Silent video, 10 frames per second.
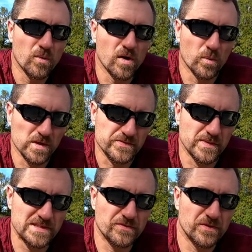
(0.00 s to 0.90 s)
What works
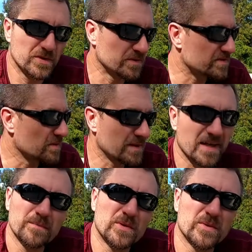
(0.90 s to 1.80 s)
best for you? Is
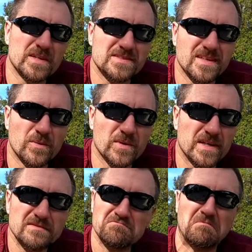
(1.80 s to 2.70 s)
something I'm doing that's not
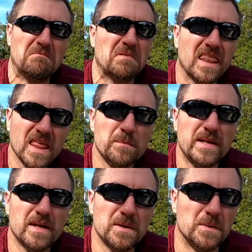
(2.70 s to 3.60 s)
working? Let
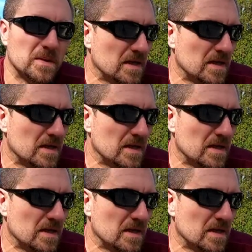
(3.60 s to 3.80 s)
me know.